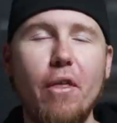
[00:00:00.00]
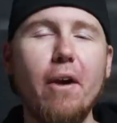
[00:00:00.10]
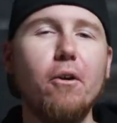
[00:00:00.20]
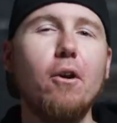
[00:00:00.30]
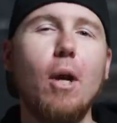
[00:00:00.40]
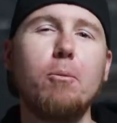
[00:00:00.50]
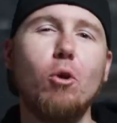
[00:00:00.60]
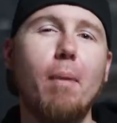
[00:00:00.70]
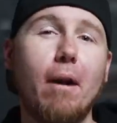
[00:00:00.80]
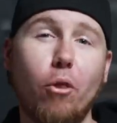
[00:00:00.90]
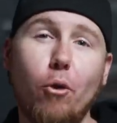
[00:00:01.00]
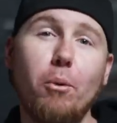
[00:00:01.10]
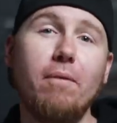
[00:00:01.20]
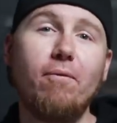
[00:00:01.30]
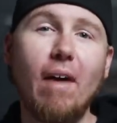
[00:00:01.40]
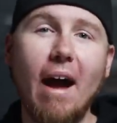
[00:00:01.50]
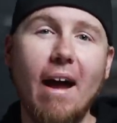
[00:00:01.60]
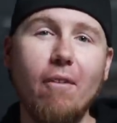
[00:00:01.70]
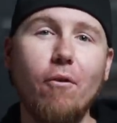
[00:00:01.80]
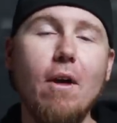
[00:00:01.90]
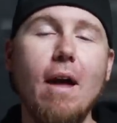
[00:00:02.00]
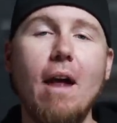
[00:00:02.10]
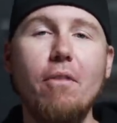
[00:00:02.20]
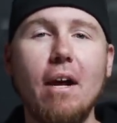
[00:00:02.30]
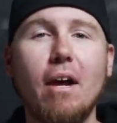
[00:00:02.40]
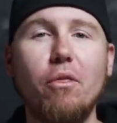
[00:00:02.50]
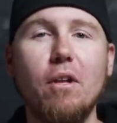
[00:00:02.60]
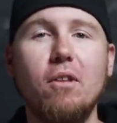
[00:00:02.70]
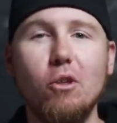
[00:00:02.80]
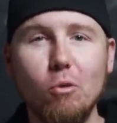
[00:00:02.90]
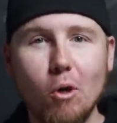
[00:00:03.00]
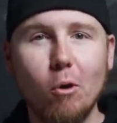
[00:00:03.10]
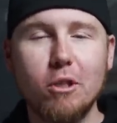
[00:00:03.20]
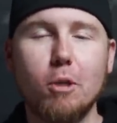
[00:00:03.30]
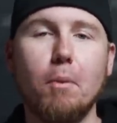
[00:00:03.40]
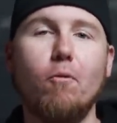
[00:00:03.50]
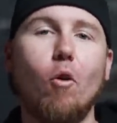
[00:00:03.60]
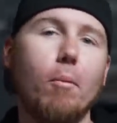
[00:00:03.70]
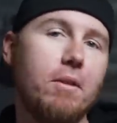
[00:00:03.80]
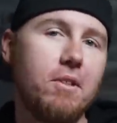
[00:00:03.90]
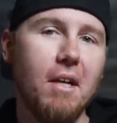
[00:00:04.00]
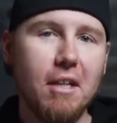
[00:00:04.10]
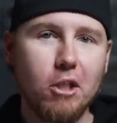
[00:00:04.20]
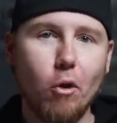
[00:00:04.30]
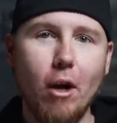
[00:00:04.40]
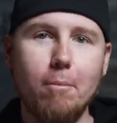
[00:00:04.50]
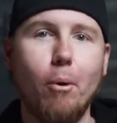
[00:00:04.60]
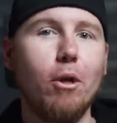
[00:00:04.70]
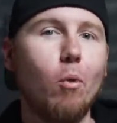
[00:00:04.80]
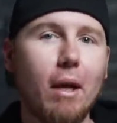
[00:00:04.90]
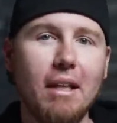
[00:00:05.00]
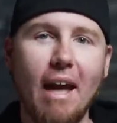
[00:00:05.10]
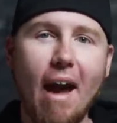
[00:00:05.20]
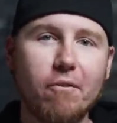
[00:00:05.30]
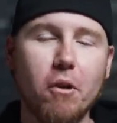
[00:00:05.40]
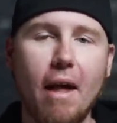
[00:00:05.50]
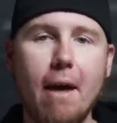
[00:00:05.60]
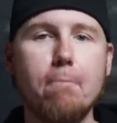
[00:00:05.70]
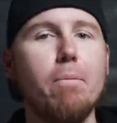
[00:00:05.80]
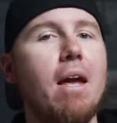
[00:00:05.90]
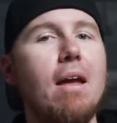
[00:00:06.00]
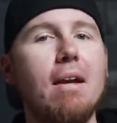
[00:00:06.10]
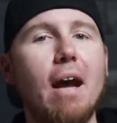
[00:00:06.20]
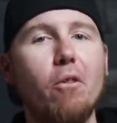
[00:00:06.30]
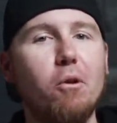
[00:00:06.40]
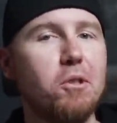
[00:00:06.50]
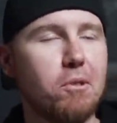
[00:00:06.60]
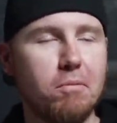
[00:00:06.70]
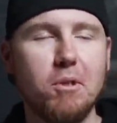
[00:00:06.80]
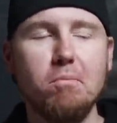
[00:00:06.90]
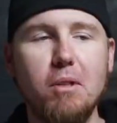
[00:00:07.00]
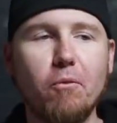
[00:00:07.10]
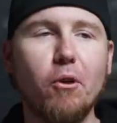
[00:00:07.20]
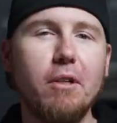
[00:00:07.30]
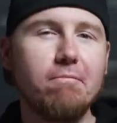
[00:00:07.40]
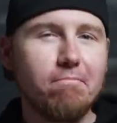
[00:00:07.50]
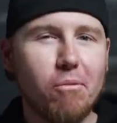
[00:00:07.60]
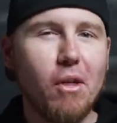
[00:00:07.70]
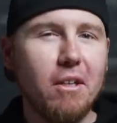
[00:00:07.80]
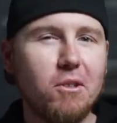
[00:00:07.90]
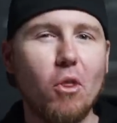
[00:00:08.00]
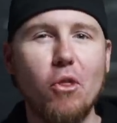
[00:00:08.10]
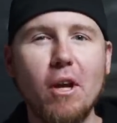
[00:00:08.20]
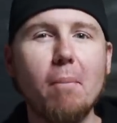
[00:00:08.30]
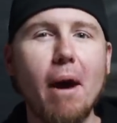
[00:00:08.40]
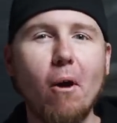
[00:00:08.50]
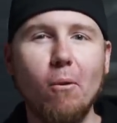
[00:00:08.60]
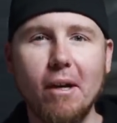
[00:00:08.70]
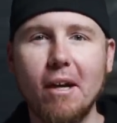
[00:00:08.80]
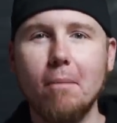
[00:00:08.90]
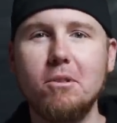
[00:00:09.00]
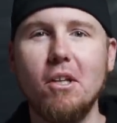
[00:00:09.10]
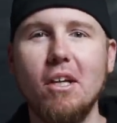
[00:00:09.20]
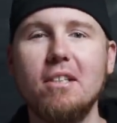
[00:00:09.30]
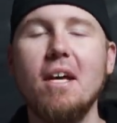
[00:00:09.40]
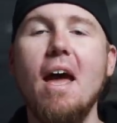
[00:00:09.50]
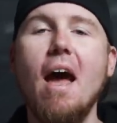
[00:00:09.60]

They're good up to about a thirty-five, and then I think that you notice the performance degrade pretty quickly after that. Now, there's some different things to think about when it comes to this.